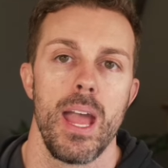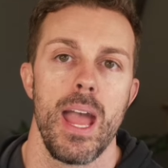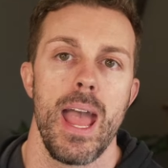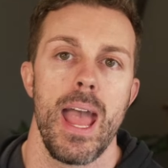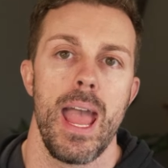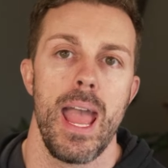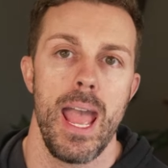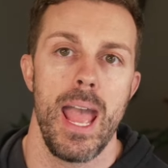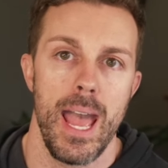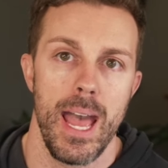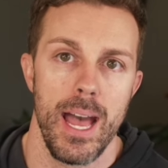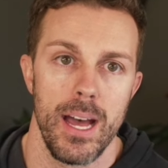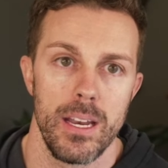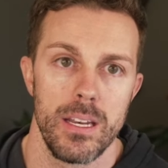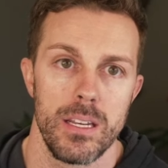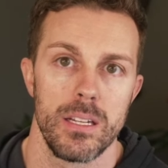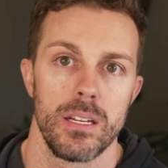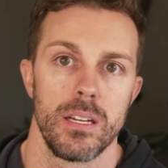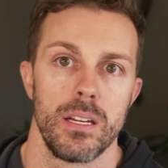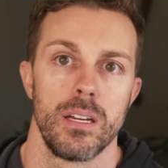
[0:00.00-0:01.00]

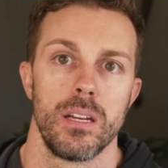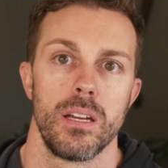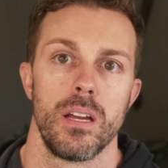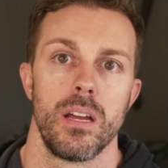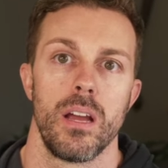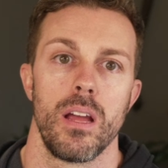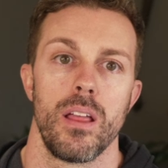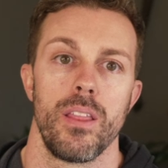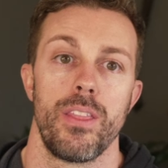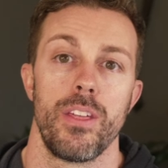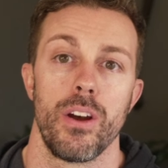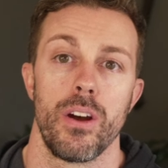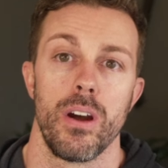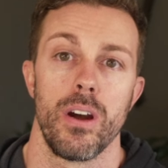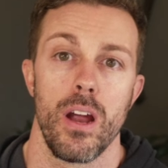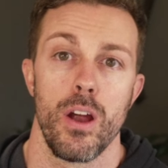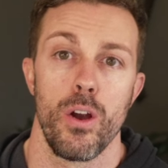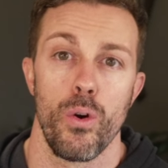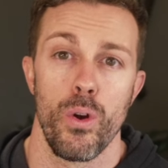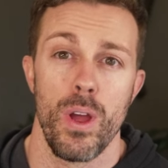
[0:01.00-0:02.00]
and
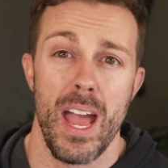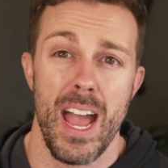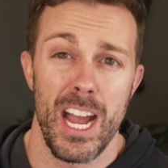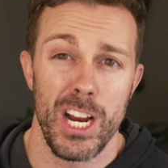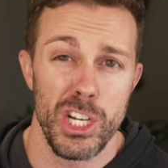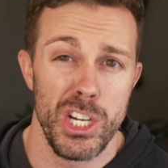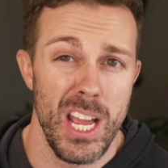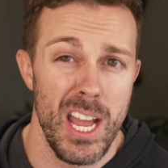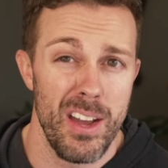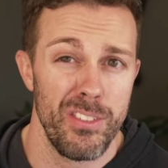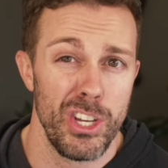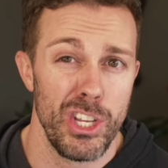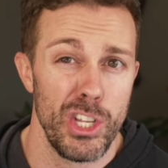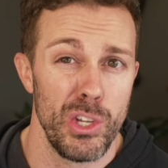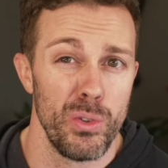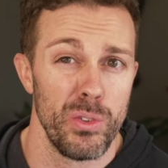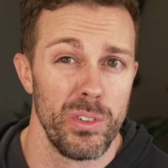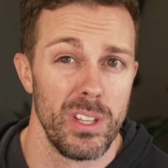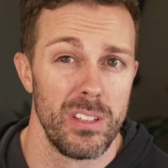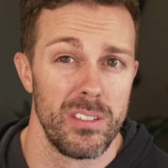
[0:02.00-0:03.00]
they're actually having to
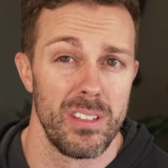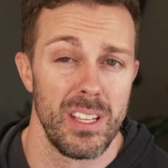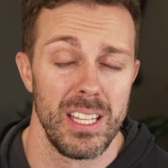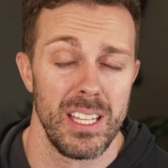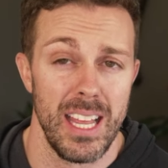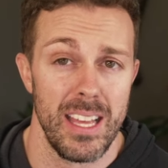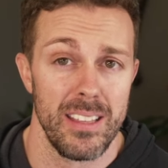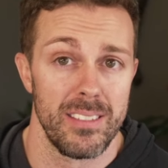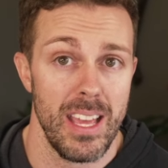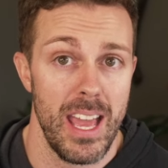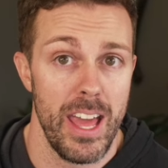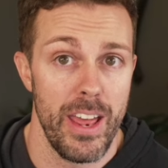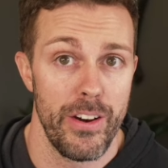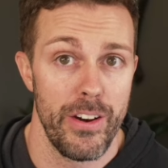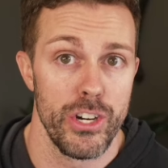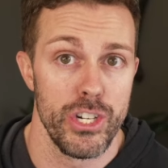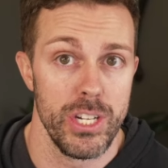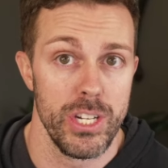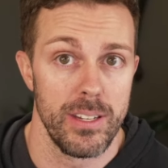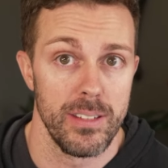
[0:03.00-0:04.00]
use less
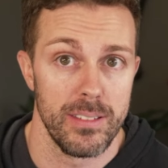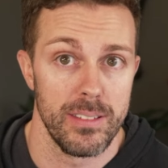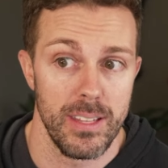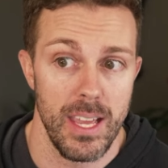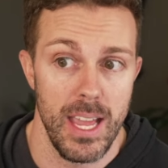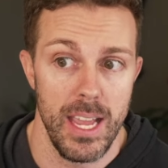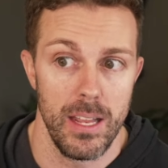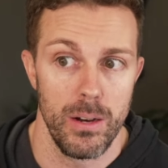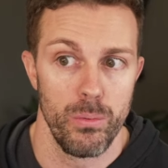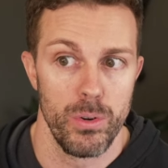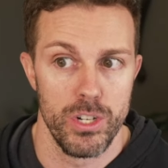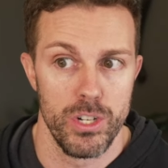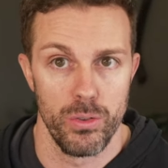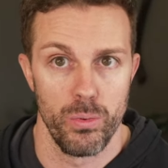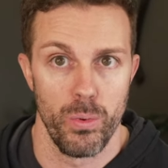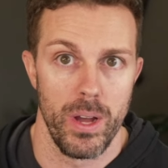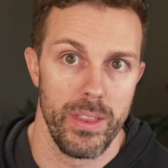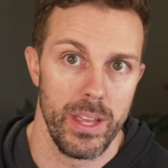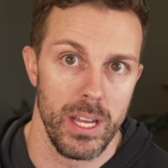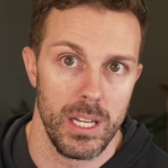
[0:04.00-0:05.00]
energy to skate, which is
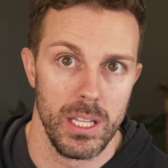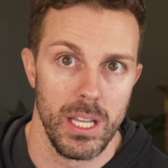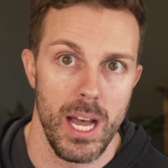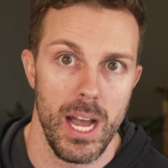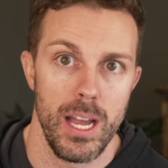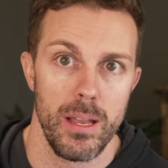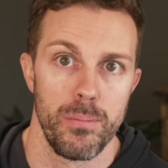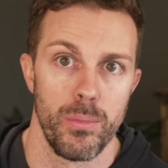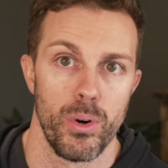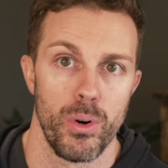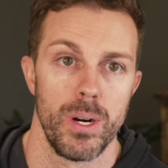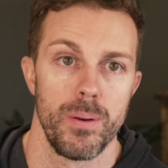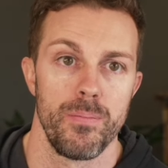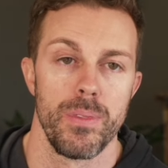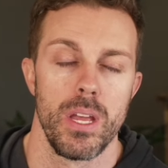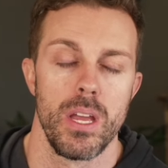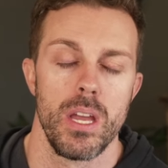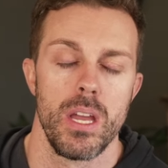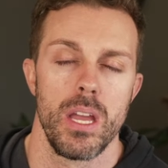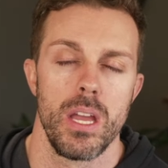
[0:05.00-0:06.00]
why they glide more.
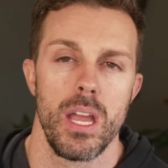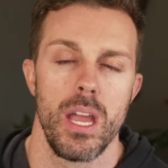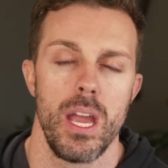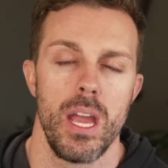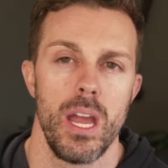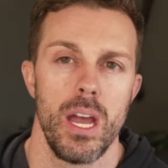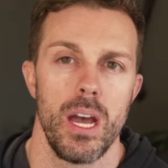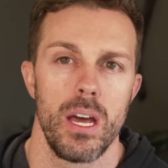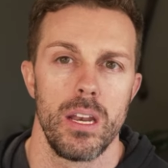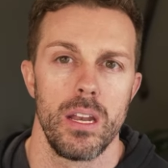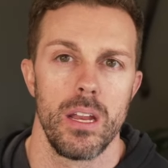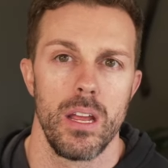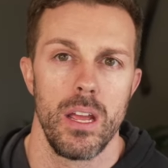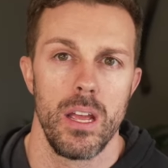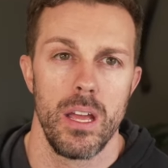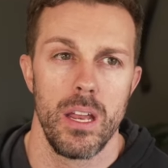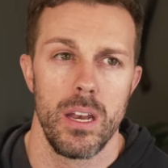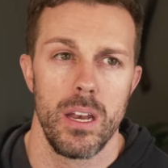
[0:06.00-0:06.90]
And it